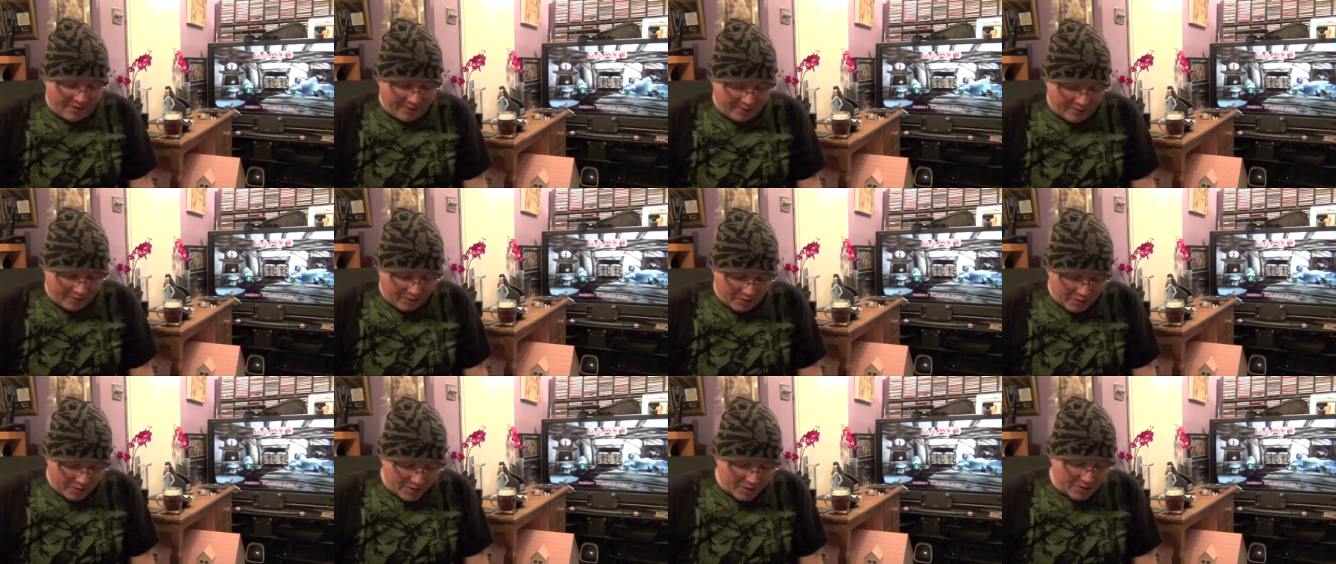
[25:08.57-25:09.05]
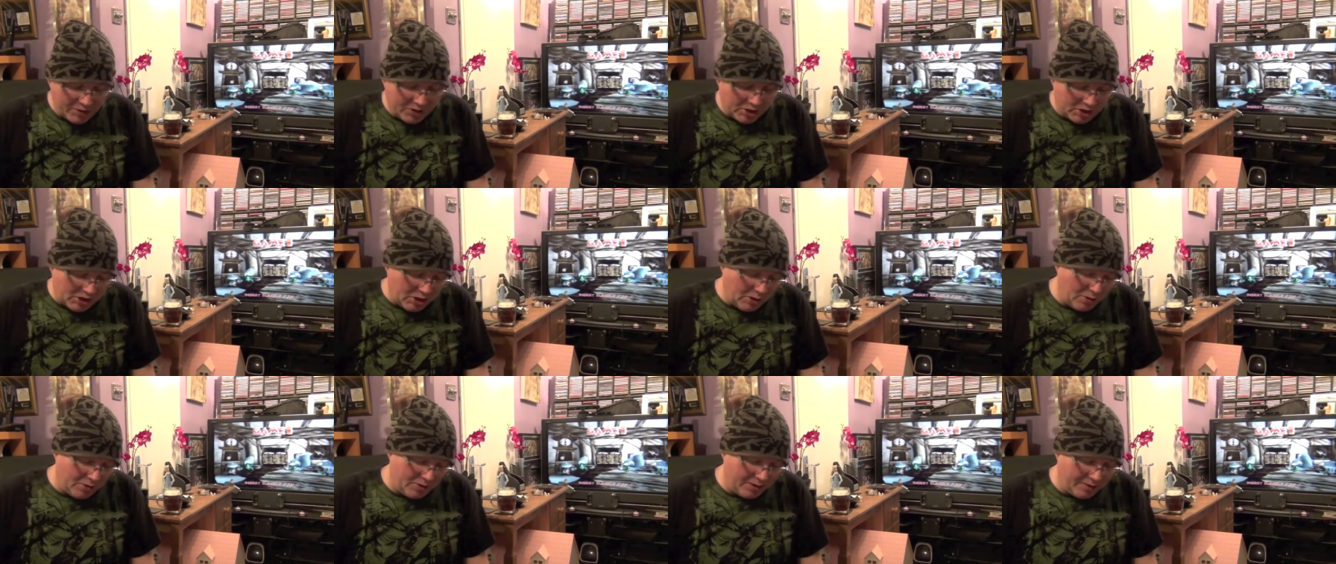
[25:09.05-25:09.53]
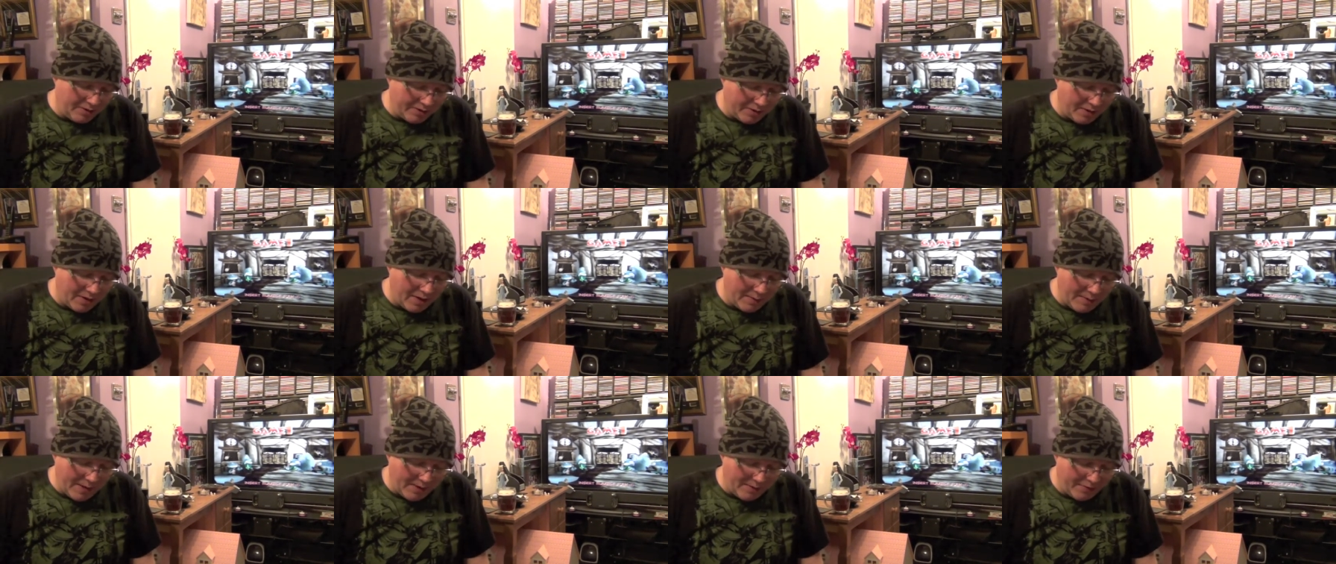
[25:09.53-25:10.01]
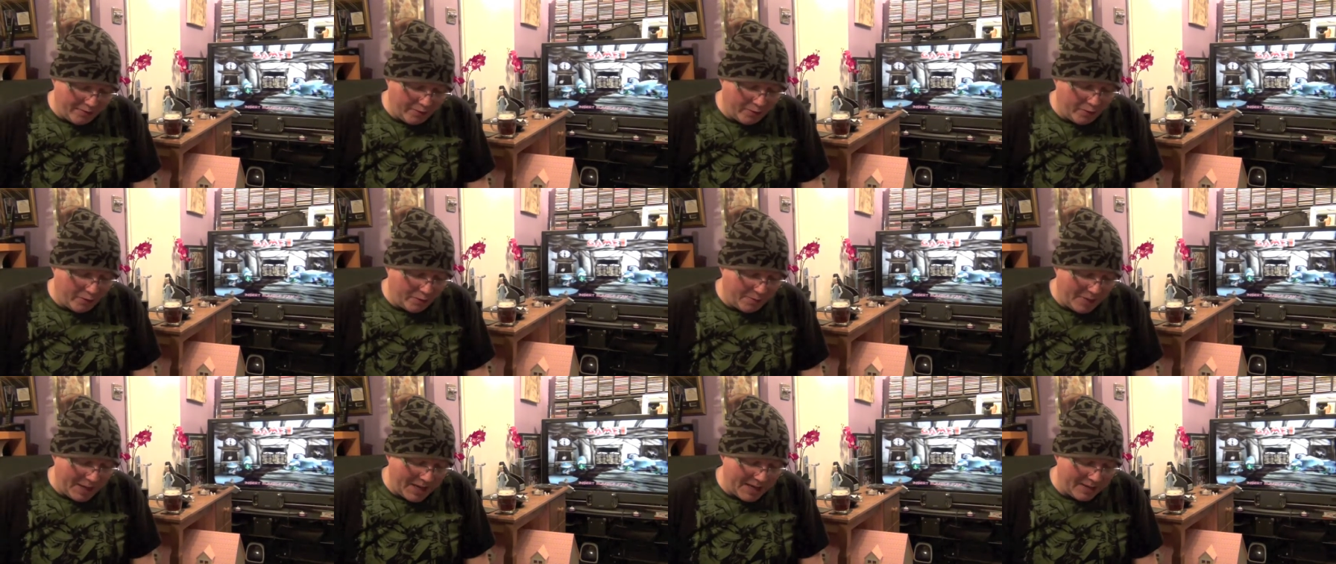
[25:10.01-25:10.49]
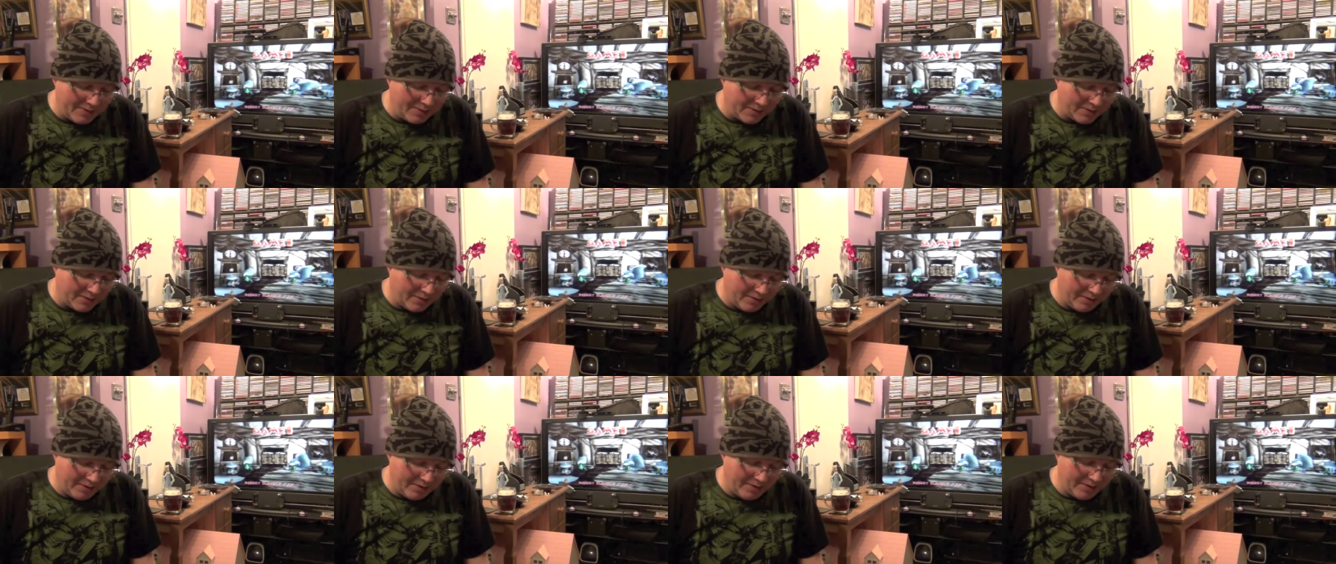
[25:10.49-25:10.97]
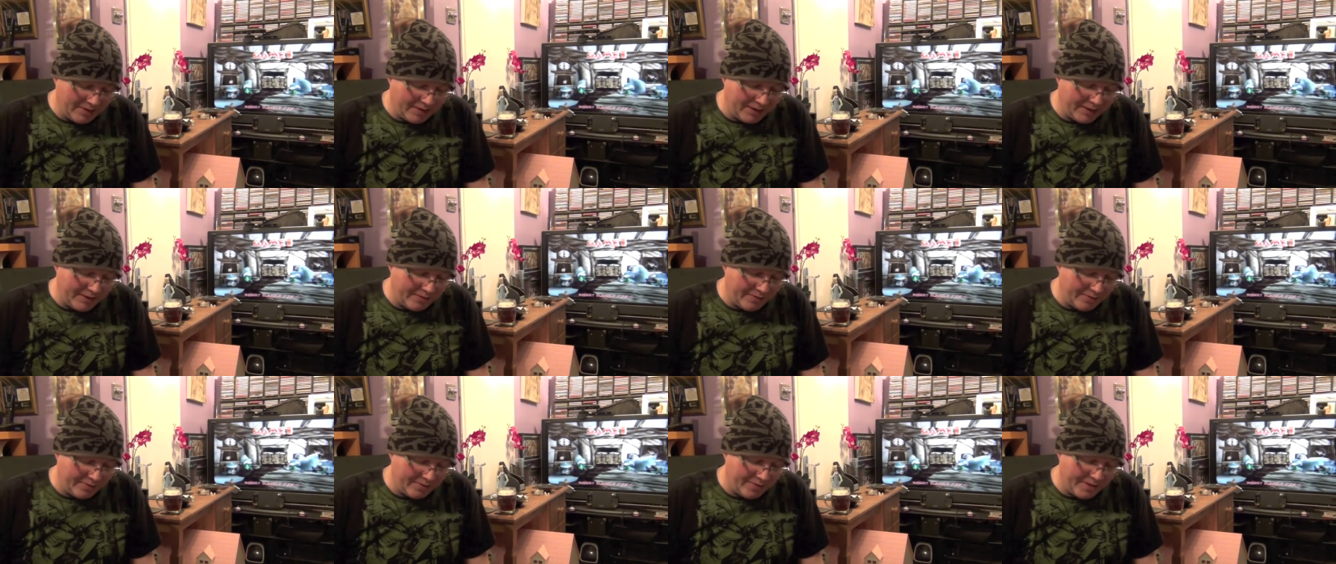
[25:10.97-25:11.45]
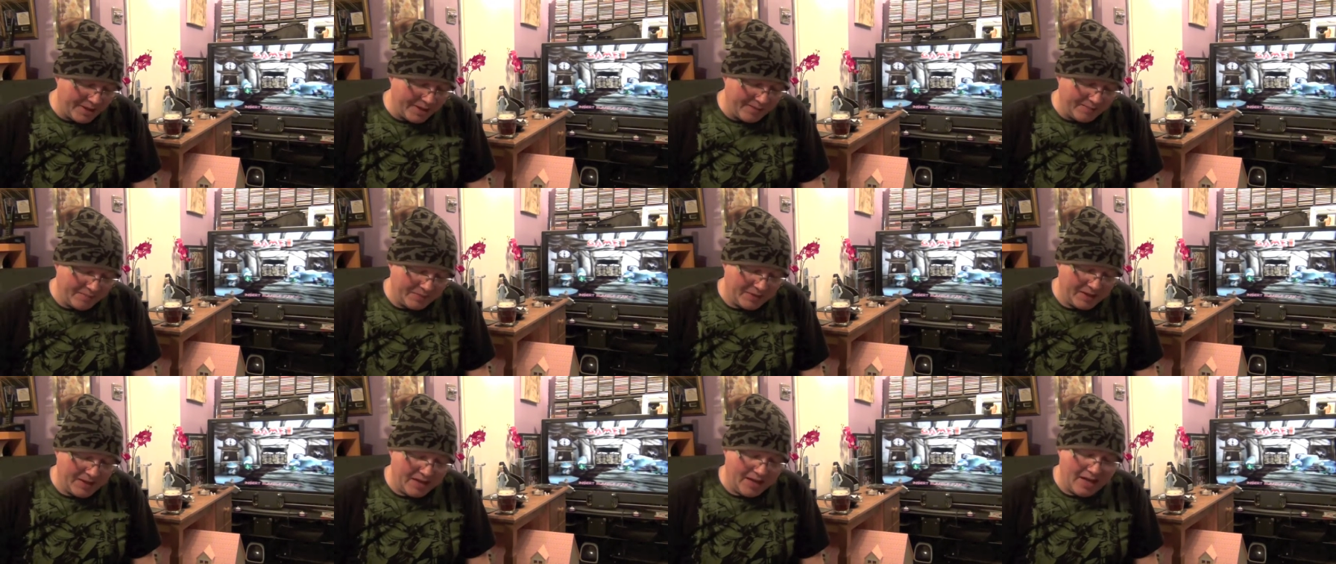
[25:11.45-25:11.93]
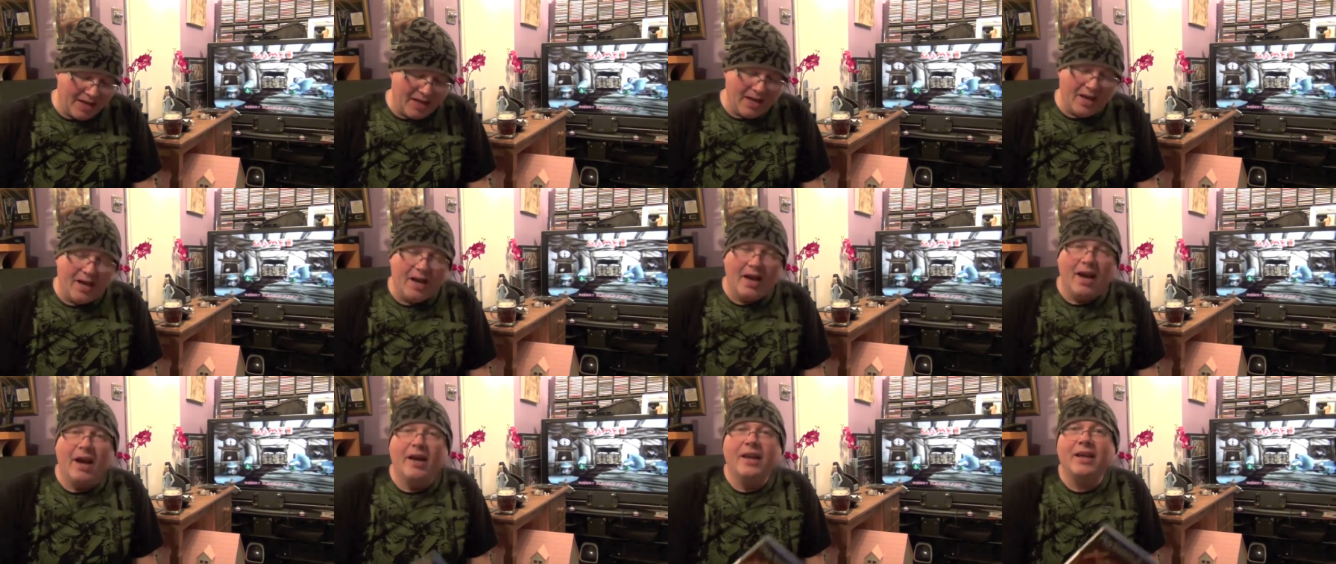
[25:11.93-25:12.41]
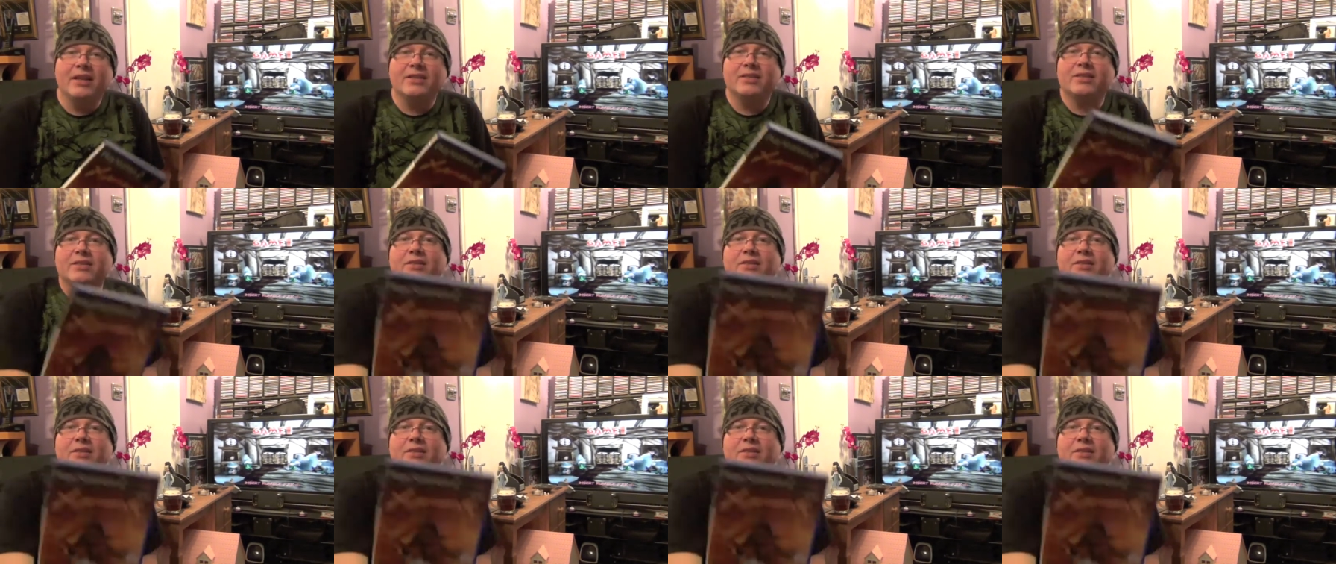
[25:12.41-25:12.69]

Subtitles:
For a good shooter, it's only about £4 including delivery. And it's